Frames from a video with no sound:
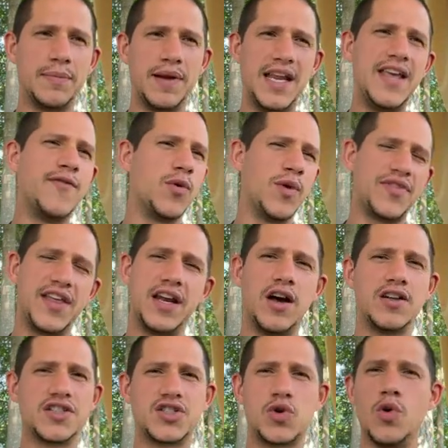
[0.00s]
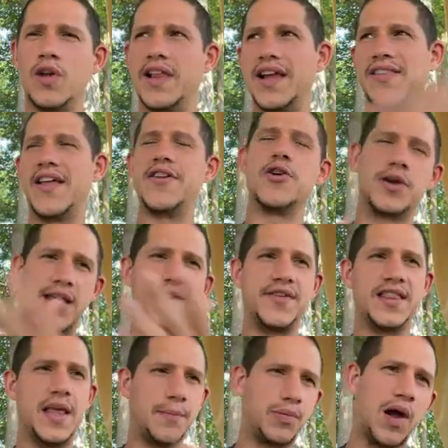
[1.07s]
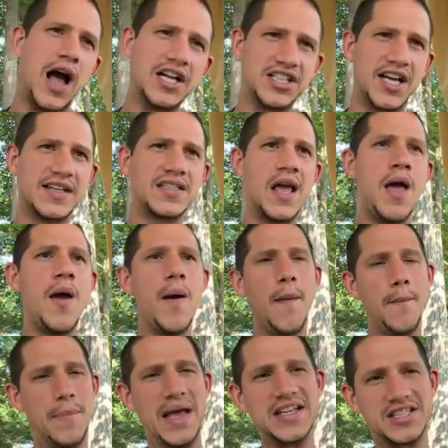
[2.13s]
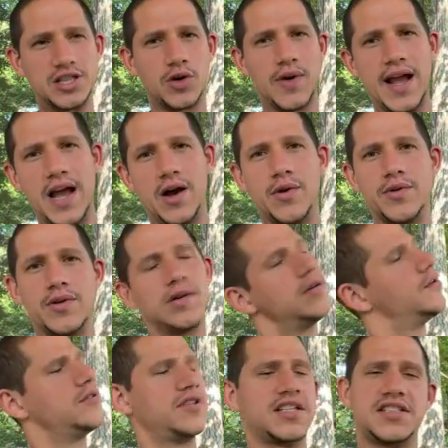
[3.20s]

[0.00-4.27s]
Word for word: but even within unschooling, then you're giving them projects based around the